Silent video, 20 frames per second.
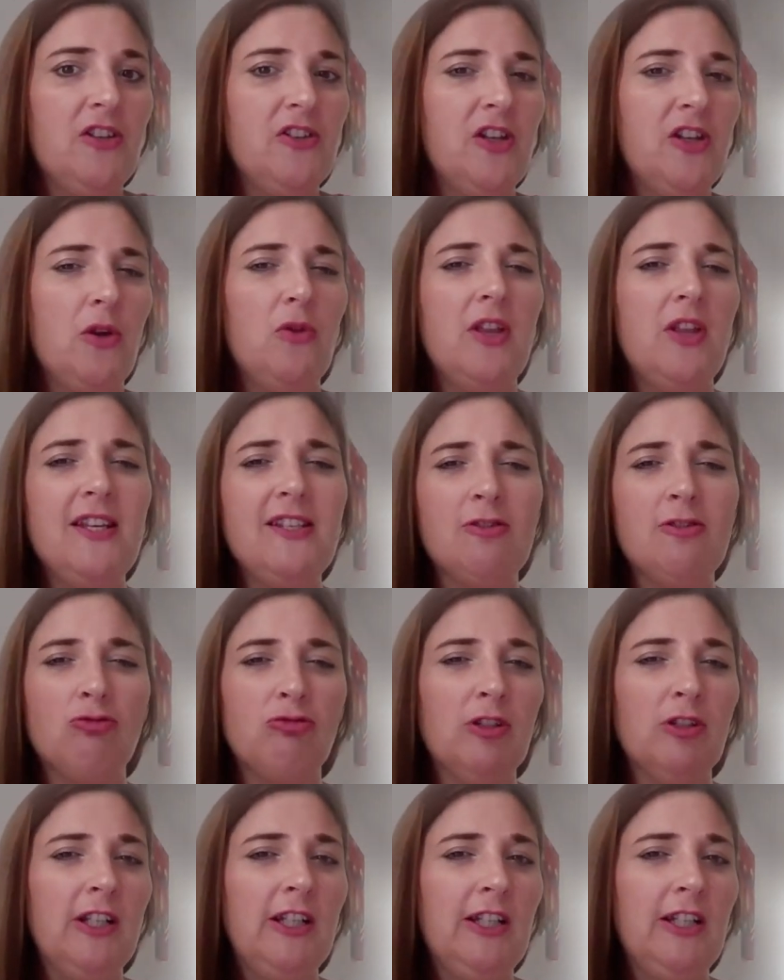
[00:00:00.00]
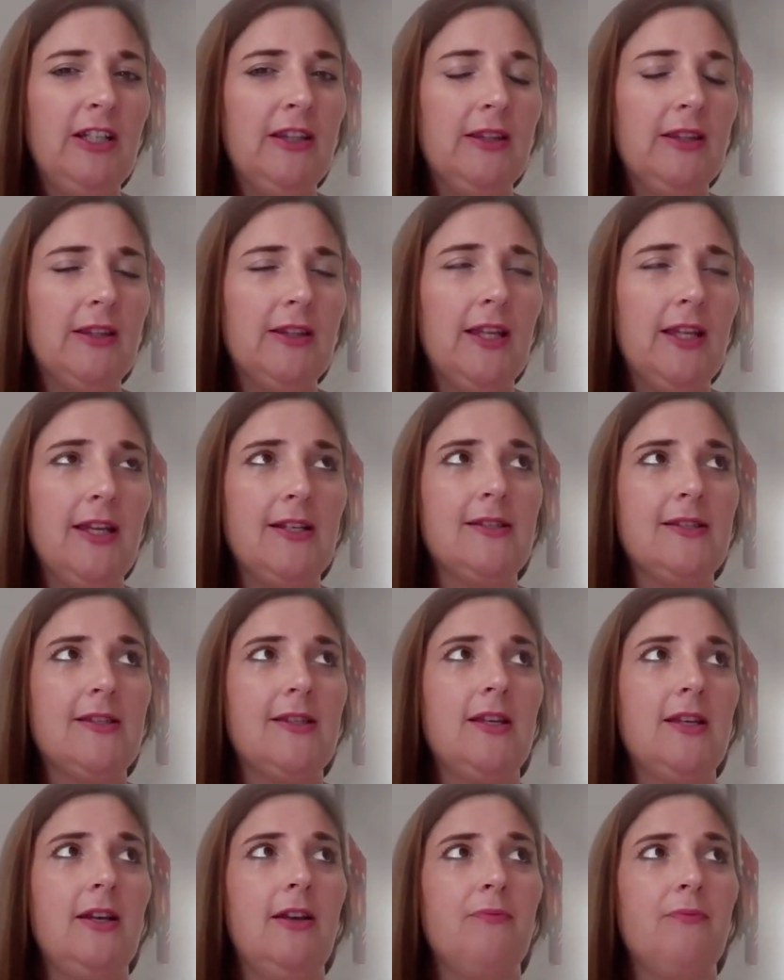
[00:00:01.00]
So these are really things
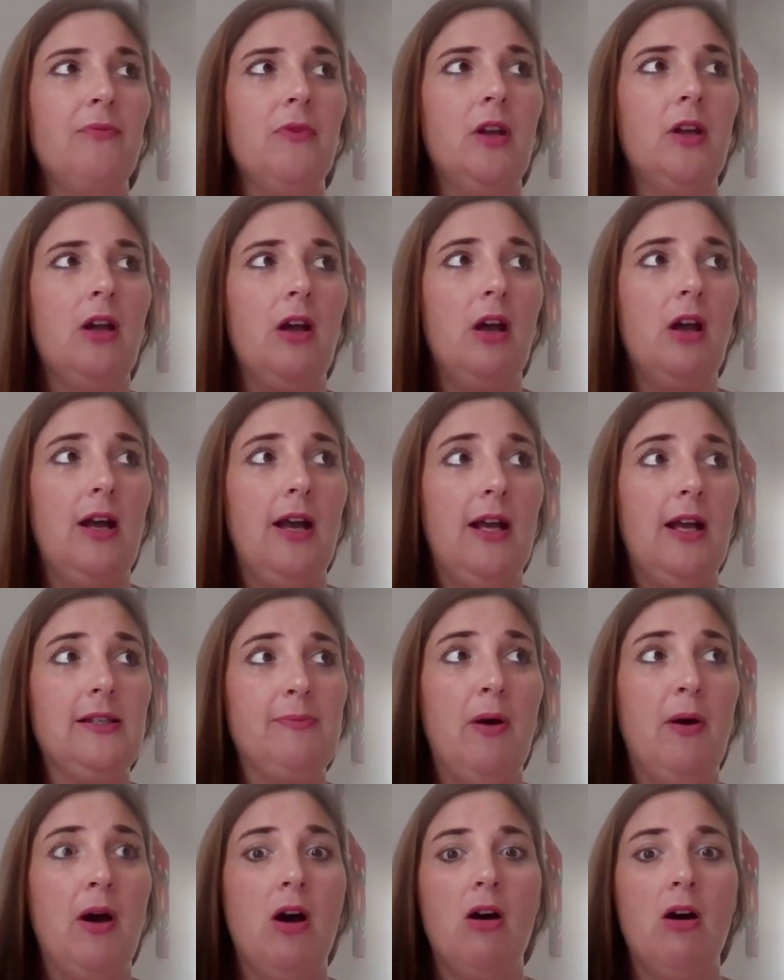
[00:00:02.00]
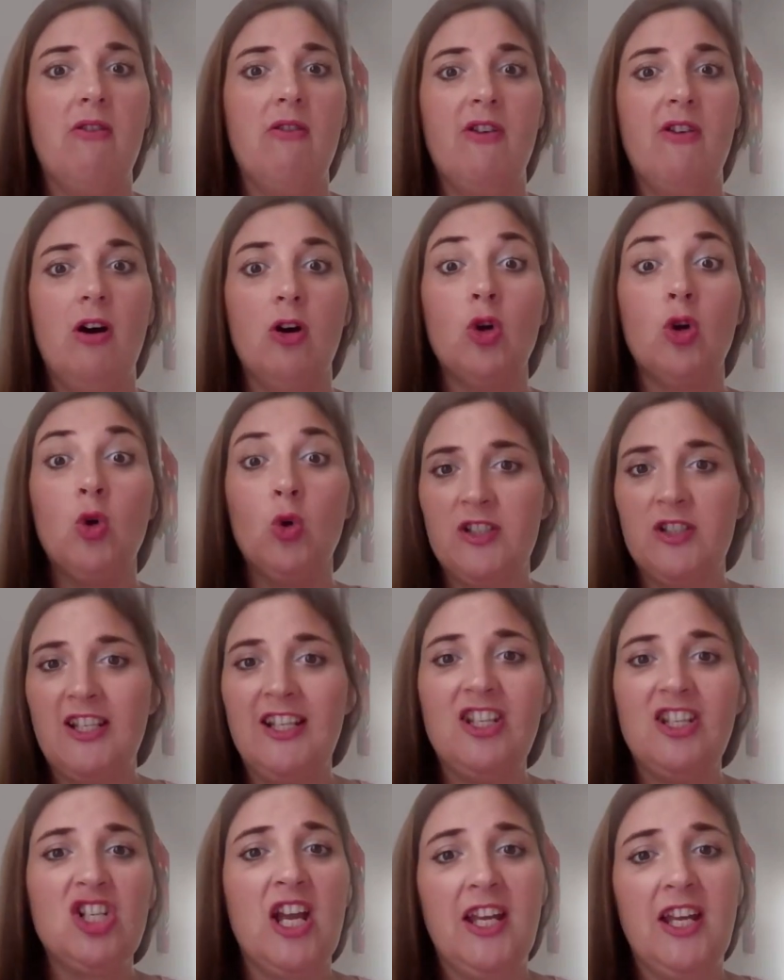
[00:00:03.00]
that, as part of our
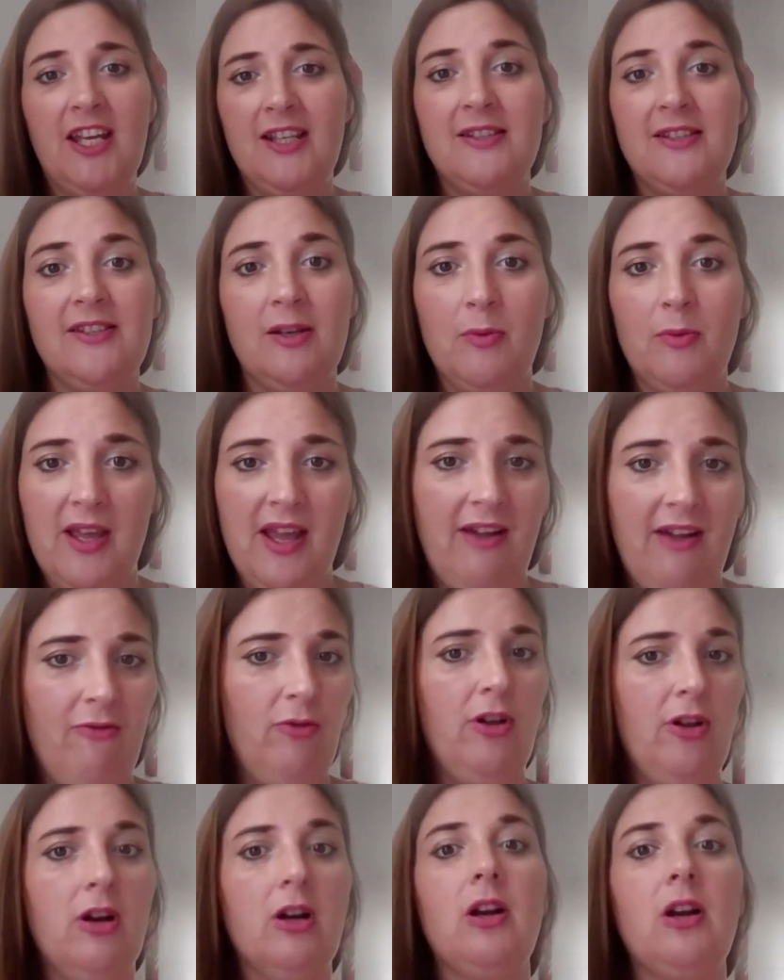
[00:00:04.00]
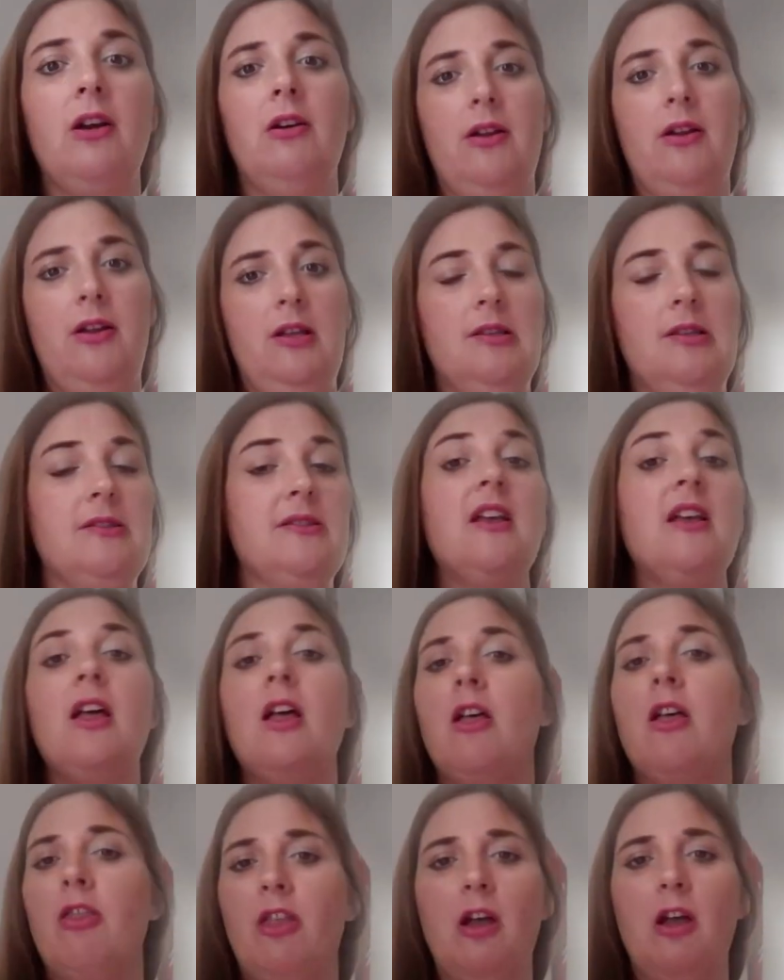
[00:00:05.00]
quarterly check-ins that we have with our clients,
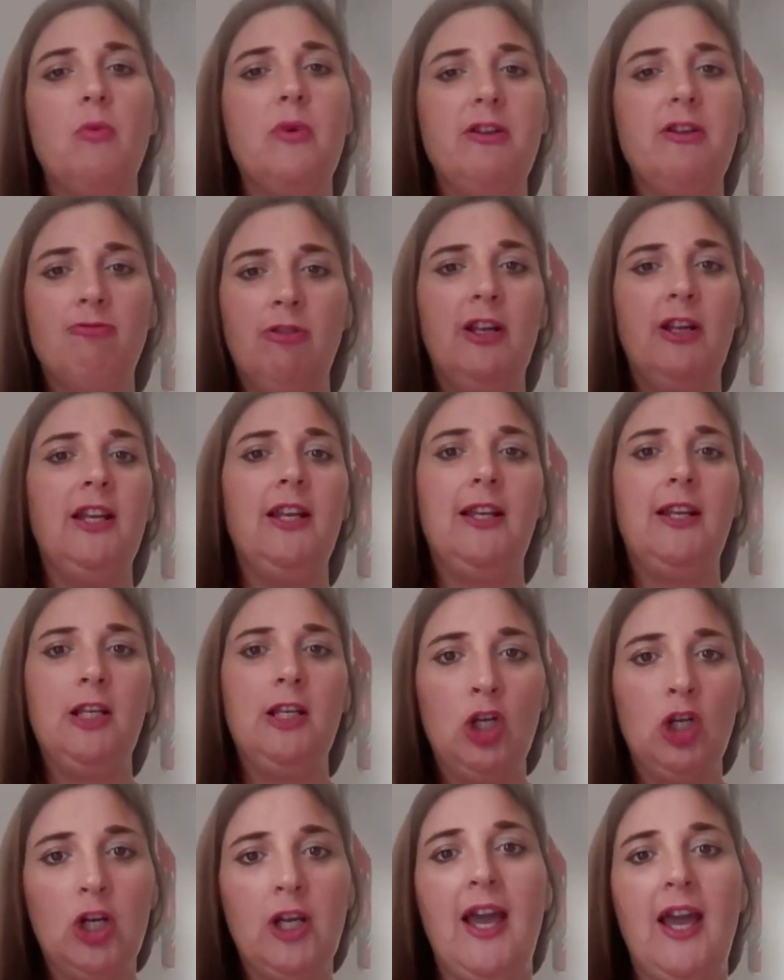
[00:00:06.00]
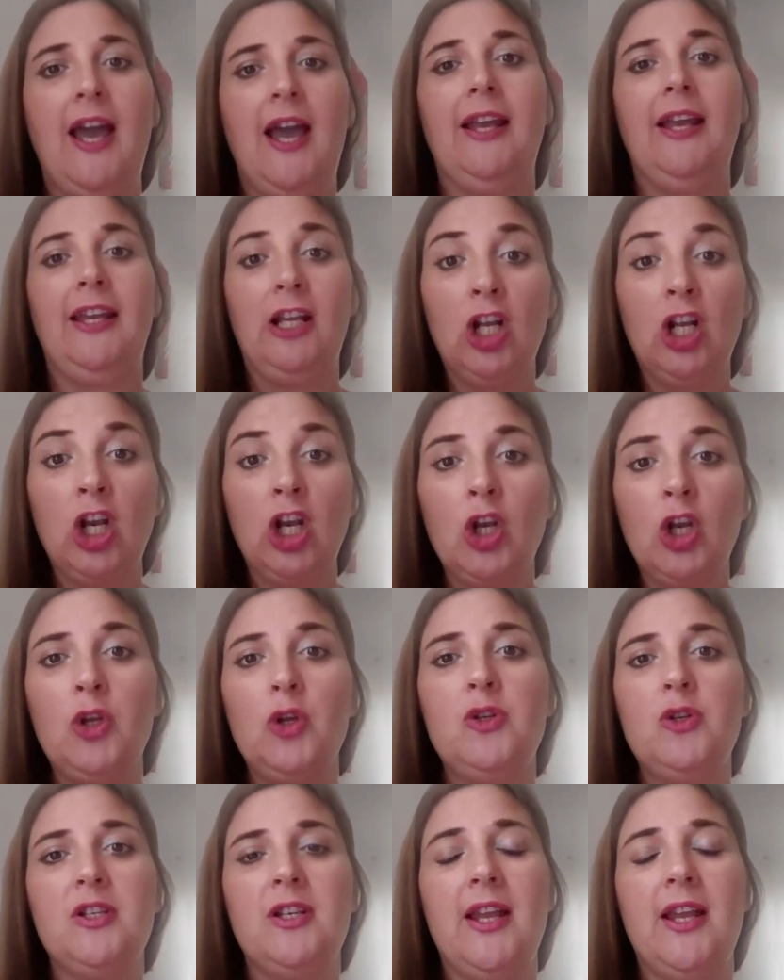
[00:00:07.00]
that we really look at and
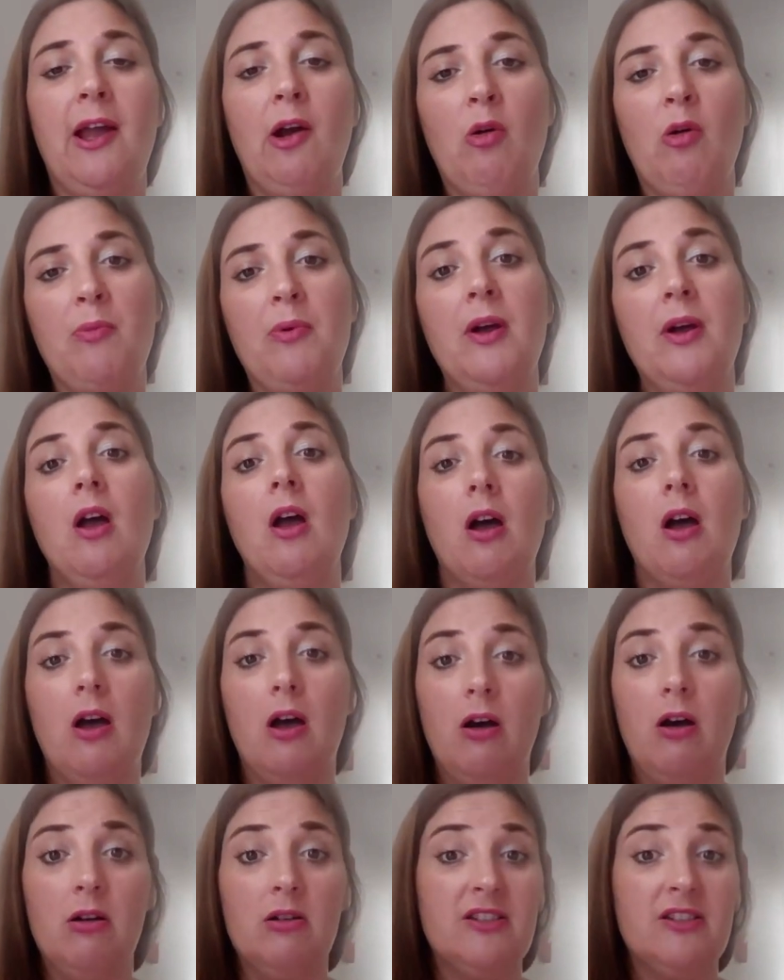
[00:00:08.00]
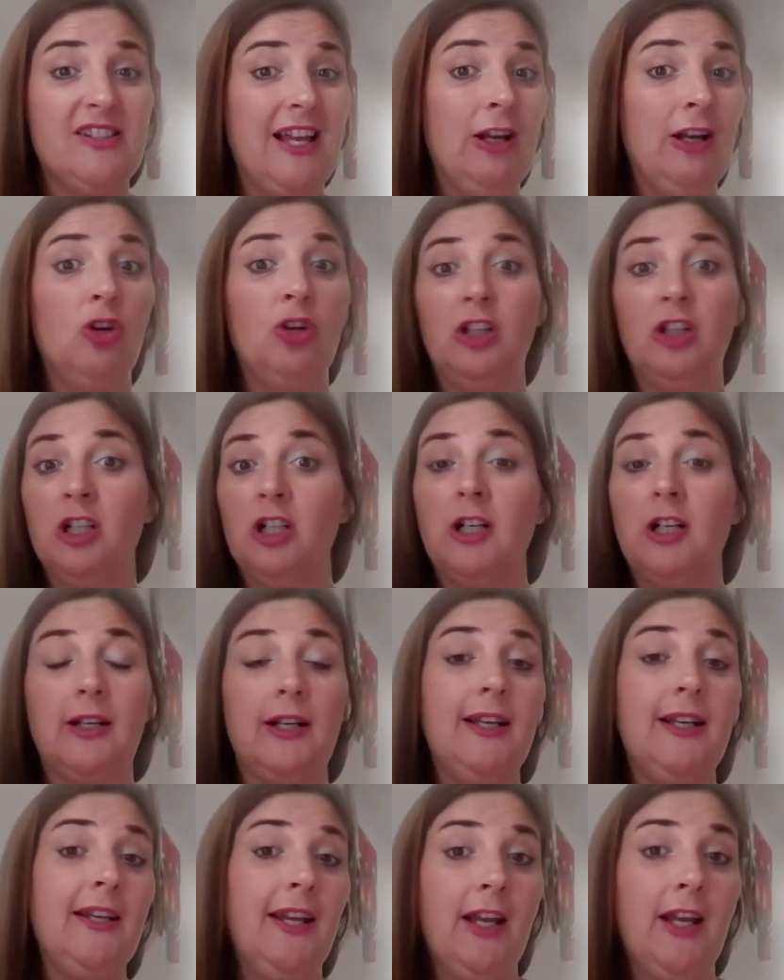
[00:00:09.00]
include and help our salon
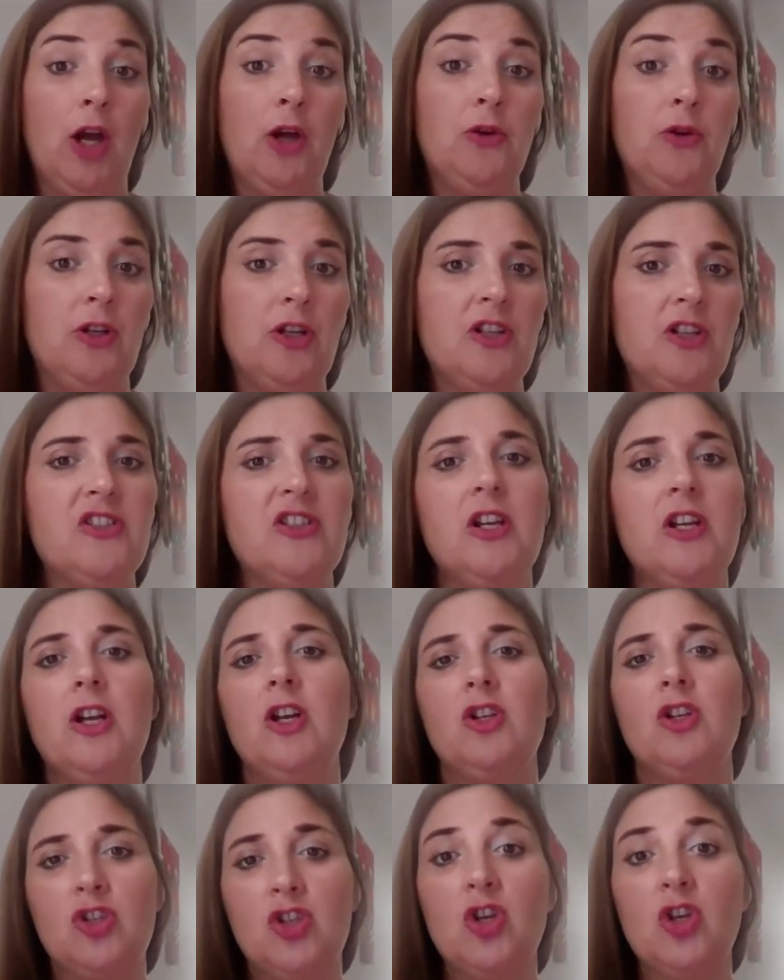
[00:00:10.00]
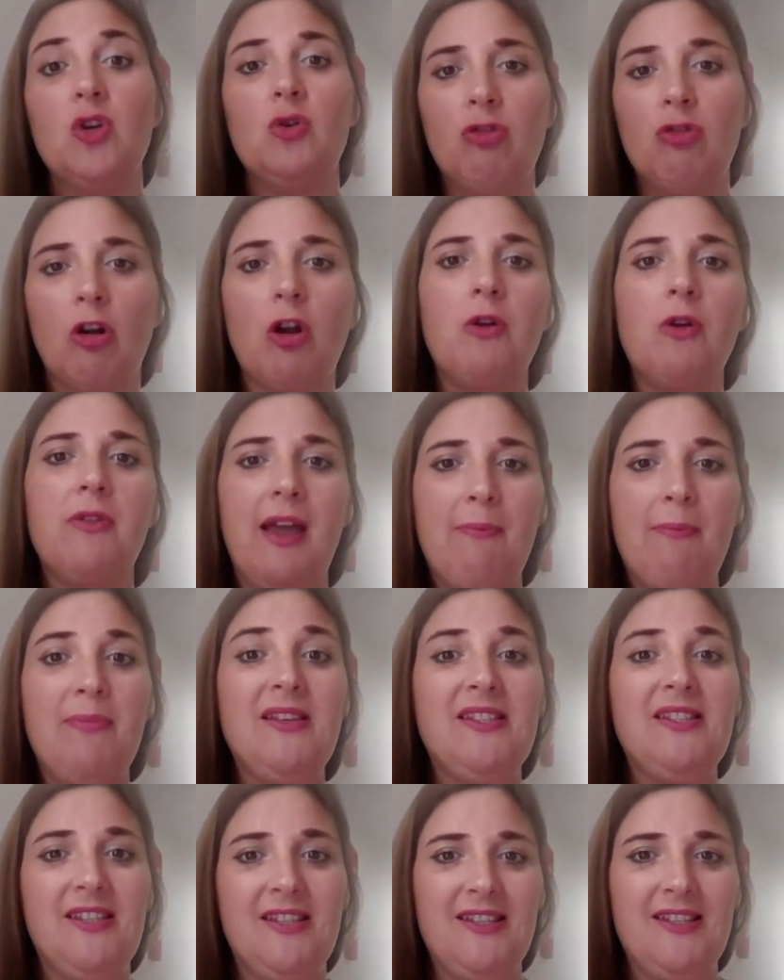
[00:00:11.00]
and clinic owners to grow their
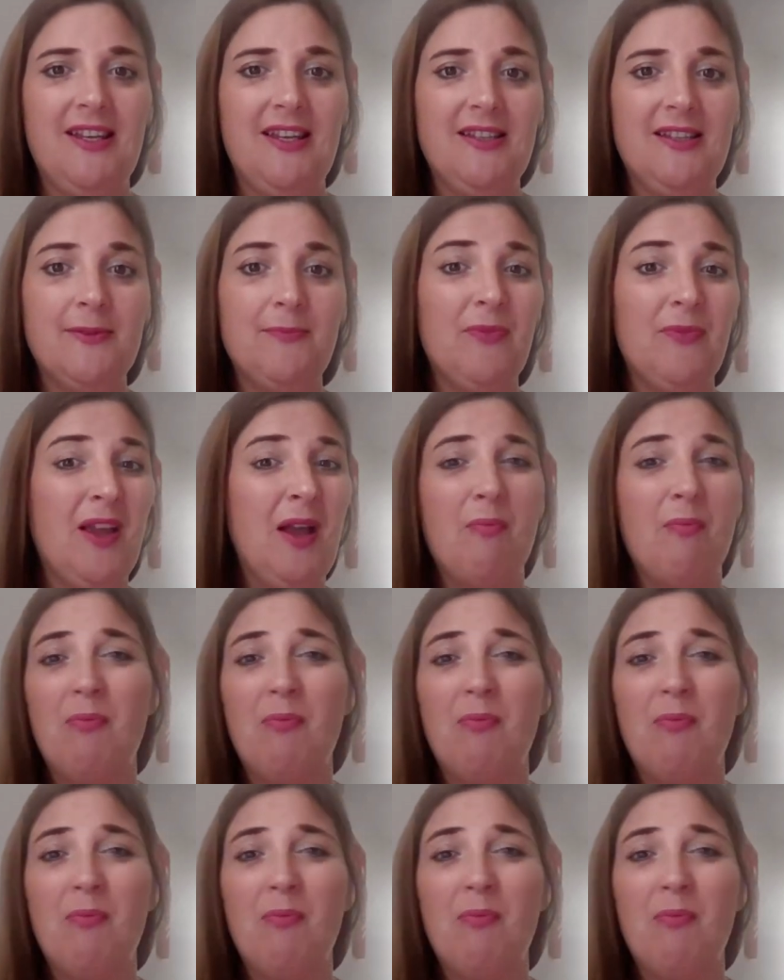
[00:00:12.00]
businesses.